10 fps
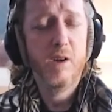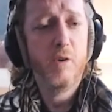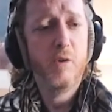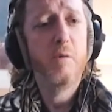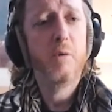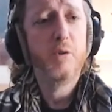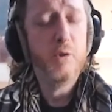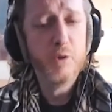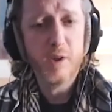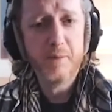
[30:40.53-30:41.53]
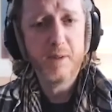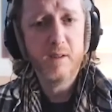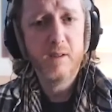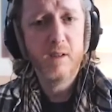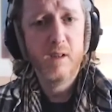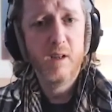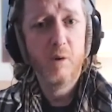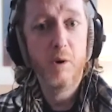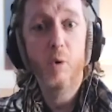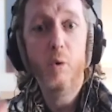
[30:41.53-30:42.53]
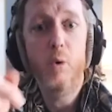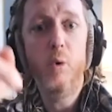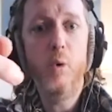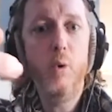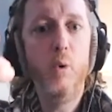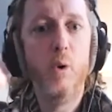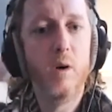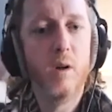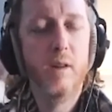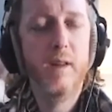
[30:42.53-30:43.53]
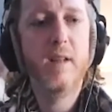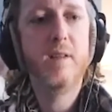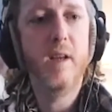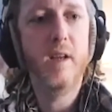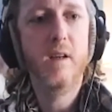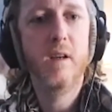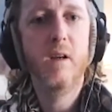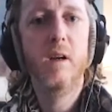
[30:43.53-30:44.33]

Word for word: Young Gray will do something, and we go, ooh, that's mm-hmm.